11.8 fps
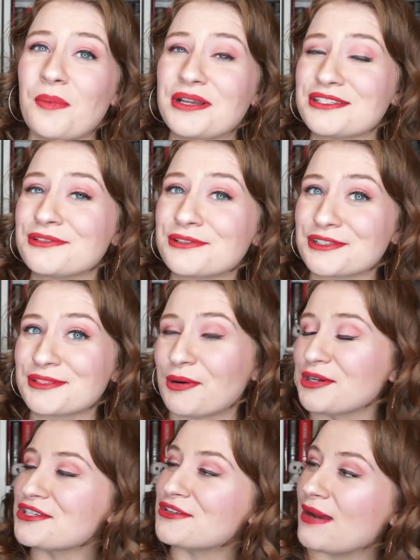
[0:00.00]
must use her
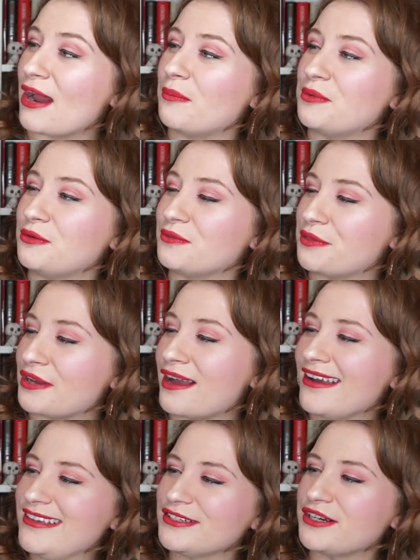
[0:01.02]
smarts to outmaneuver the
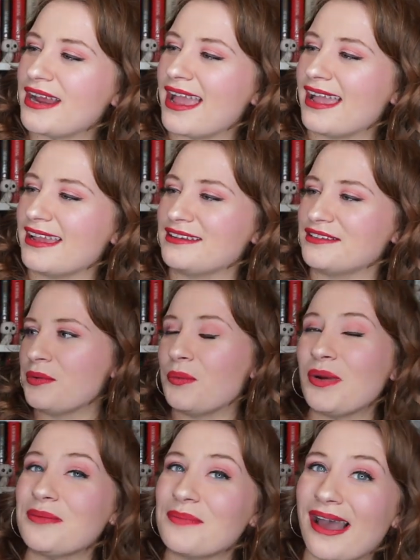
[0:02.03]
Kaiser and
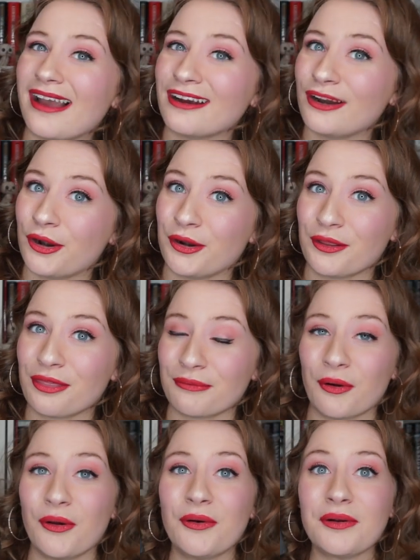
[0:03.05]
win back her
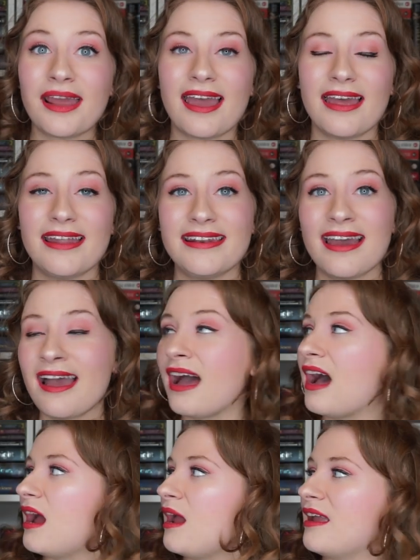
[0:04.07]
throne, and
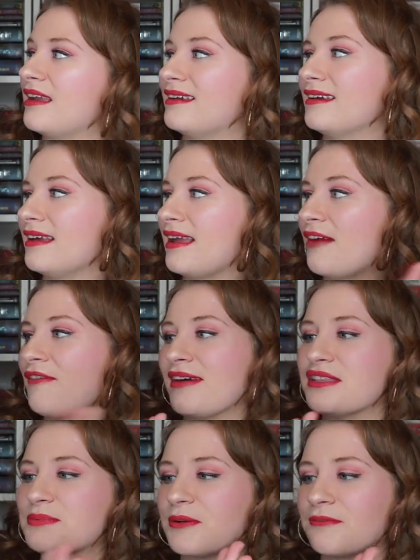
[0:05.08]
I've
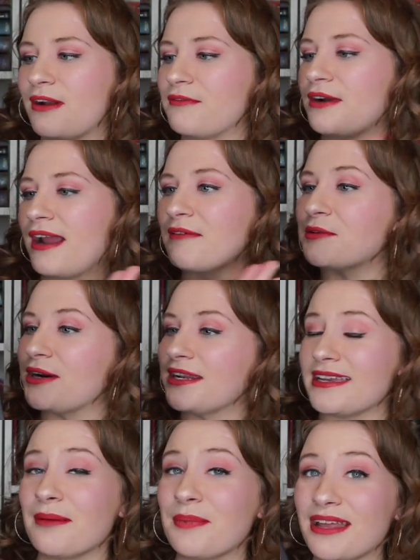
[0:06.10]
had this book forever. I haven't read
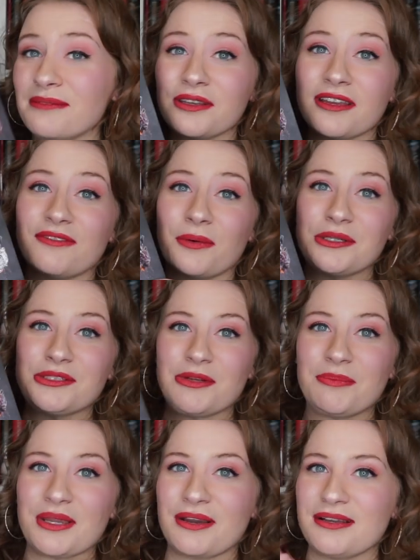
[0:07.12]
it yet, but I am looking forward to
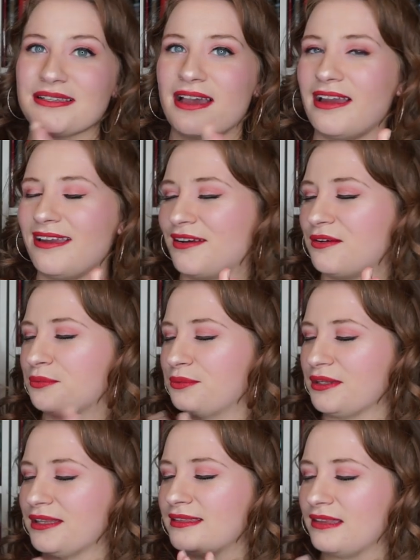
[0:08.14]
it because I
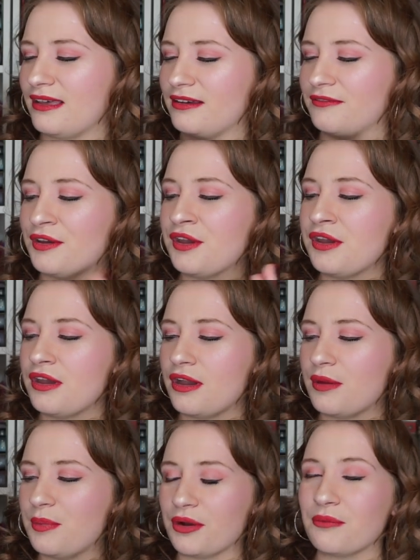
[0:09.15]
really love
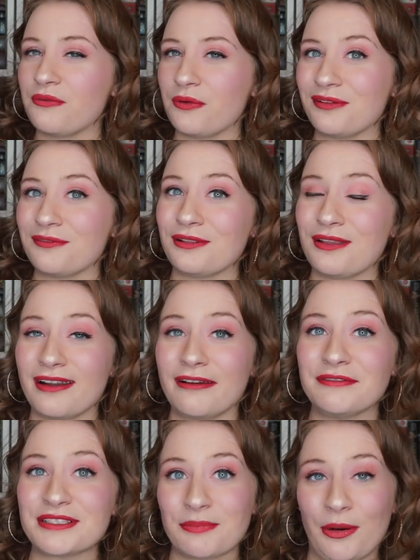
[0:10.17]
a book full of a lot
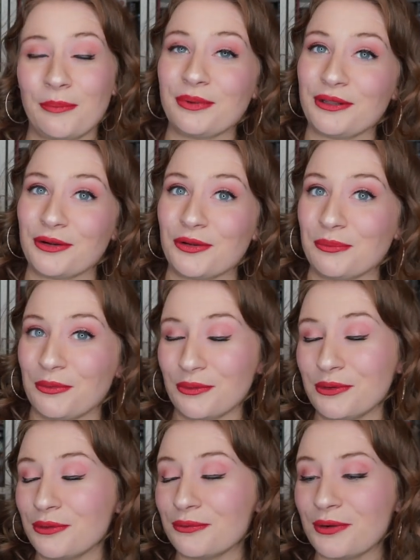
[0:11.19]
of smart political
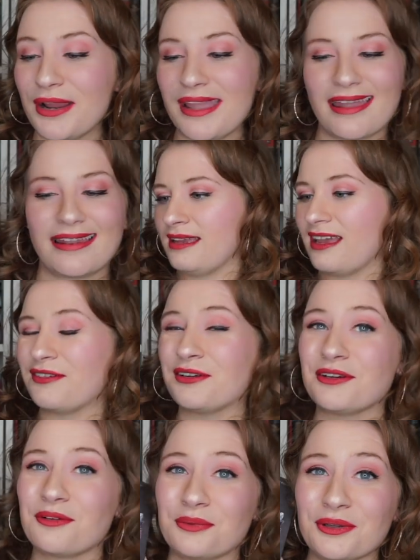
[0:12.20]
maneuvering, and I've
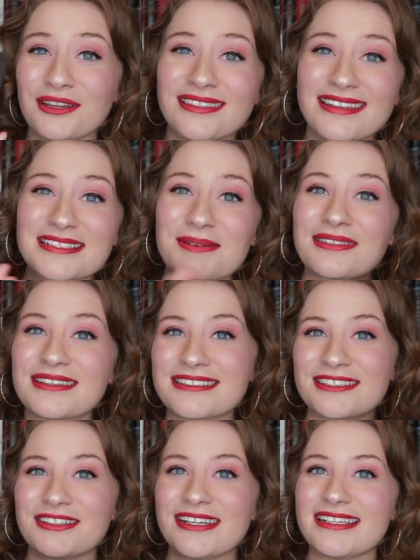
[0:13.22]
heard really good things about this
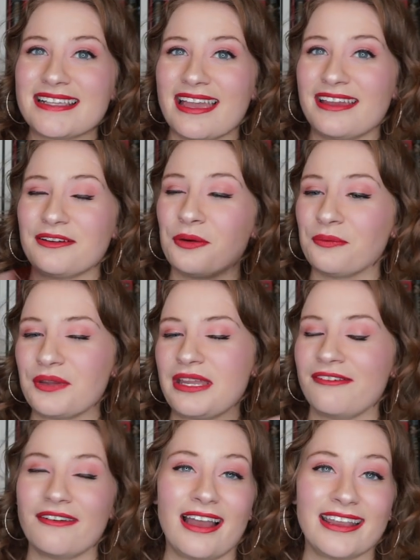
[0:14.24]
series, and
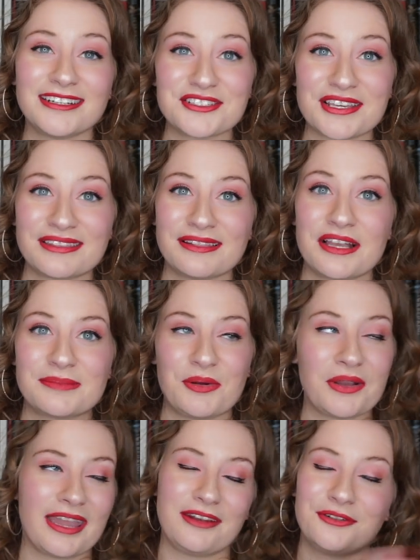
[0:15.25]
hopefully I can just get the last
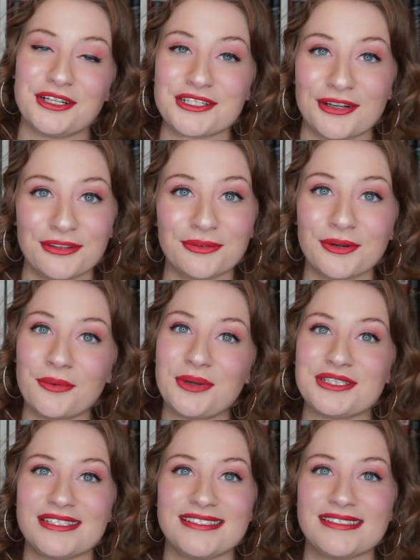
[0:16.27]
book and read straight through,
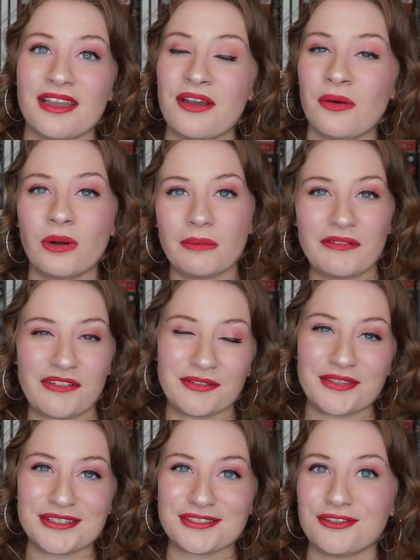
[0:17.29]
which is one of my
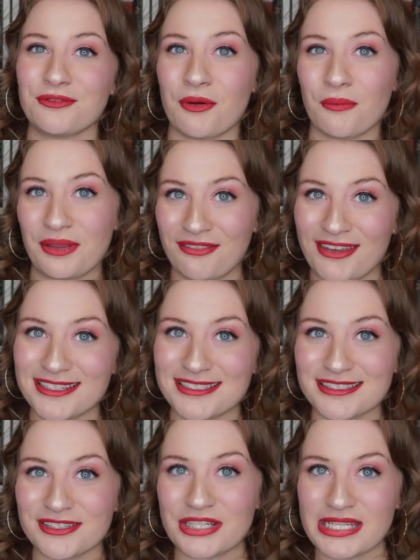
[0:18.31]
favorite things to do with
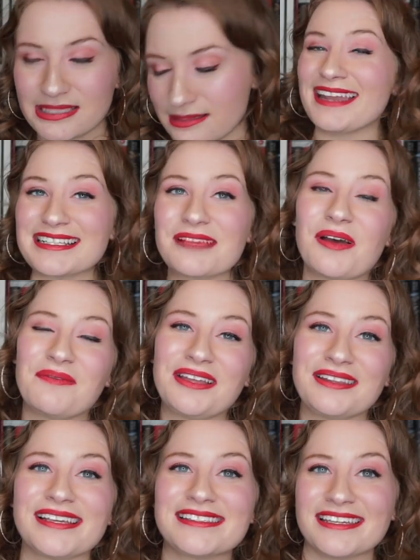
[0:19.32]
fantasy series. Next up on
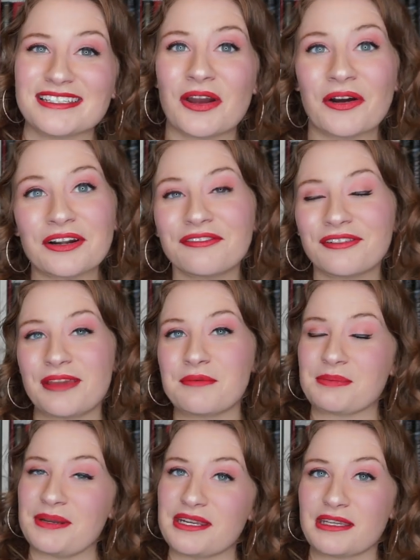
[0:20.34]
my list is Heart of
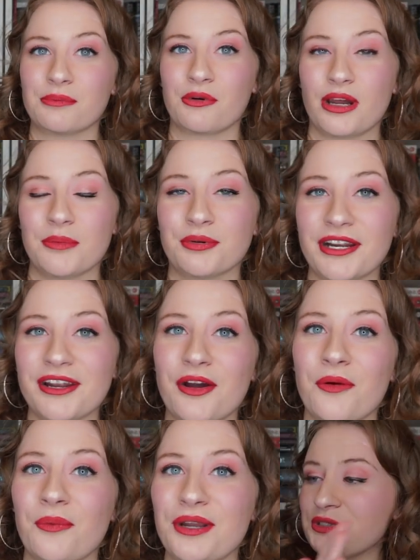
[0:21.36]
Flames by Nikki
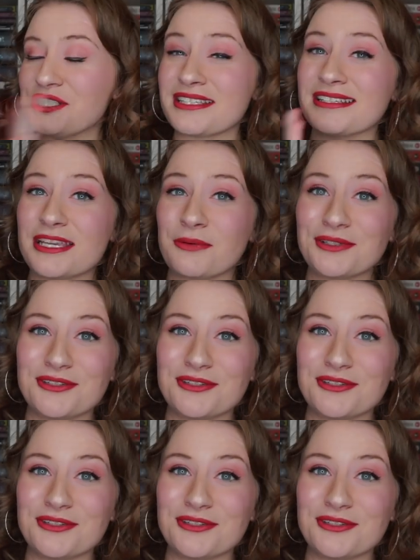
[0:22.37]
Prowl-Prado, which is a sequel